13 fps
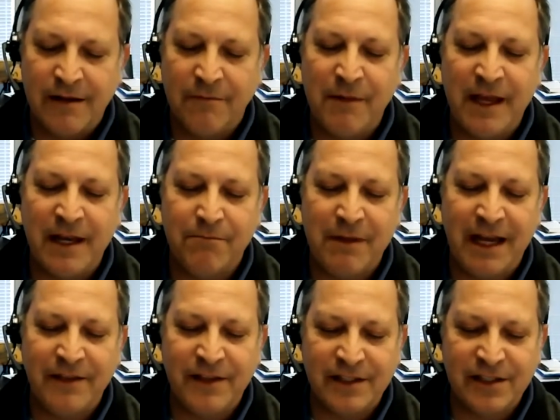
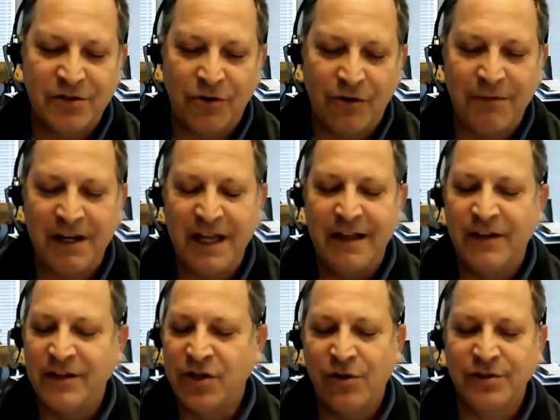made the story. I mean,
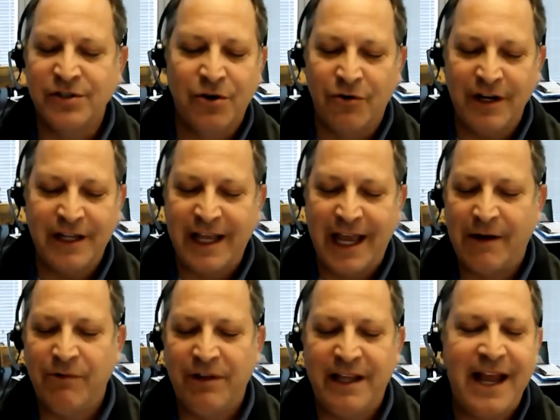this whole story
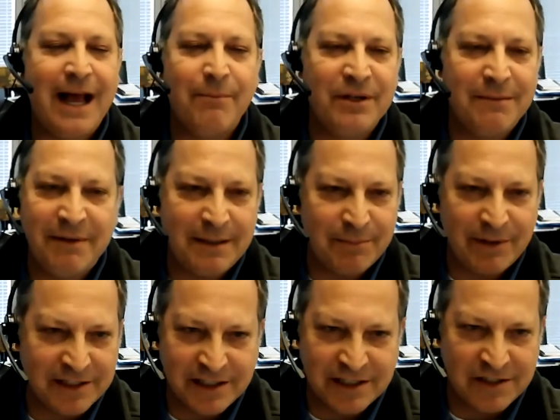can't really happen in many
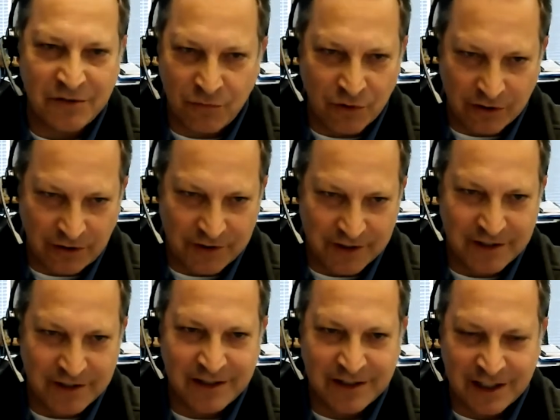places in the world. It's
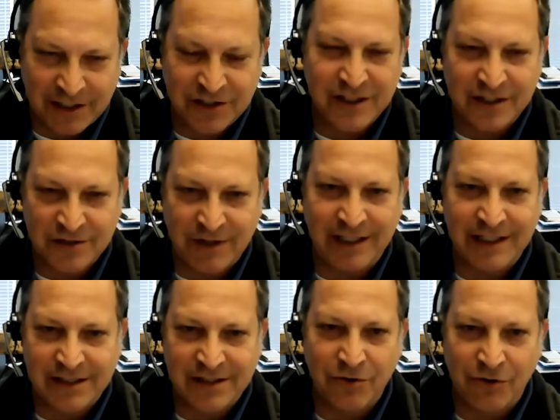just such an
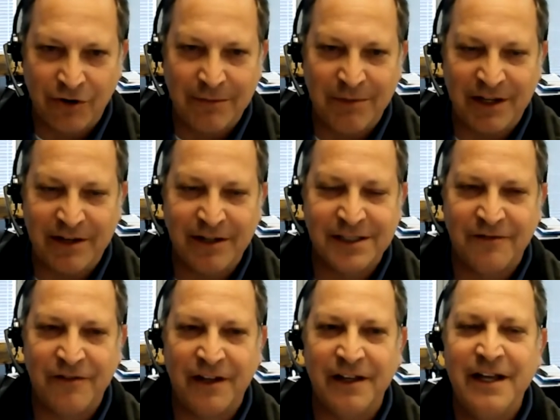Israeli story because
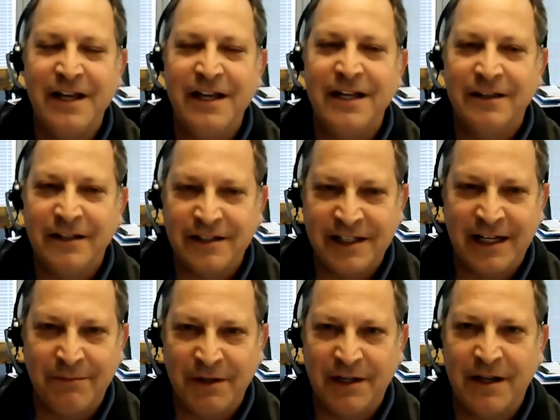of the
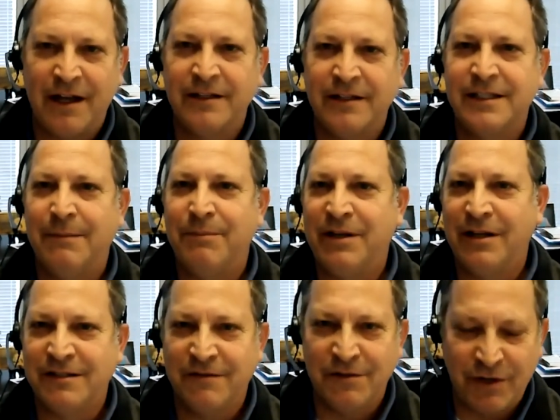settlement concept,
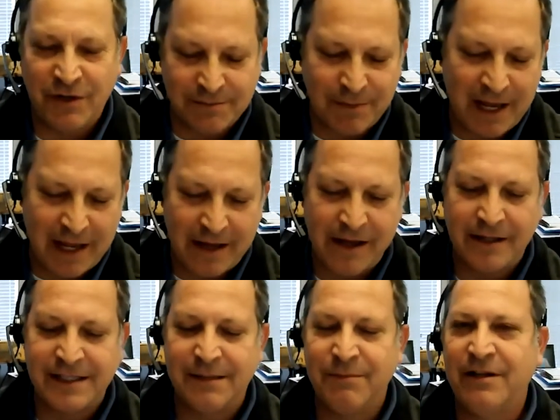because of the West Bank
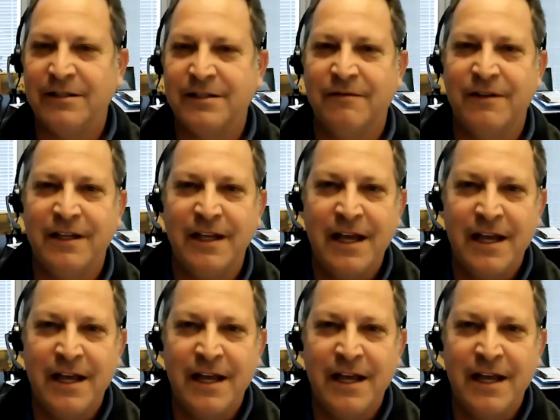concept, because of the